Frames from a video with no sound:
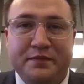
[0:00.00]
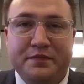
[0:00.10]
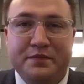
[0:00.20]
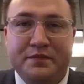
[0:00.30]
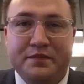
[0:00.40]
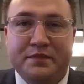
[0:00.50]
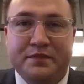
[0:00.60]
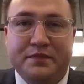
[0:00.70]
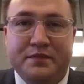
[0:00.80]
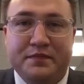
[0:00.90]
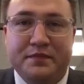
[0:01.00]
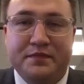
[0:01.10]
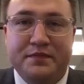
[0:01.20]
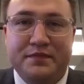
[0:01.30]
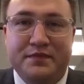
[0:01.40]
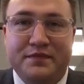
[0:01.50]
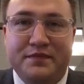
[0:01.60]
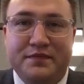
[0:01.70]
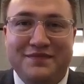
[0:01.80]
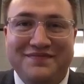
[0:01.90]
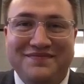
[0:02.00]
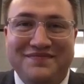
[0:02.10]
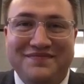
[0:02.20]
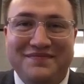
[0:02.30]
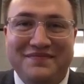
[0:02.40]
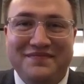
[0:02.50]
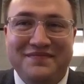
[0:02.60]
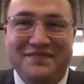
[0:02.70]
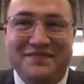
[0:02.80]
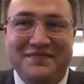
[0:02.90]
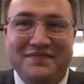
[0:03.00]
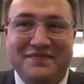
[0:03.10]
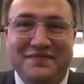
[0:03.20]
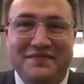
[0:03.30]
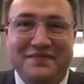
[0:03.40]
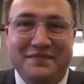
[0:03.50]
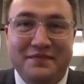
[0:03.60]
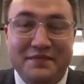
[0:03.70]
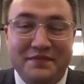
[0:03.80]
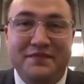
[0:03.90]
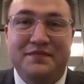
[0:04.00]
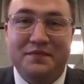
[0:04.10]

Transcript: [no speech]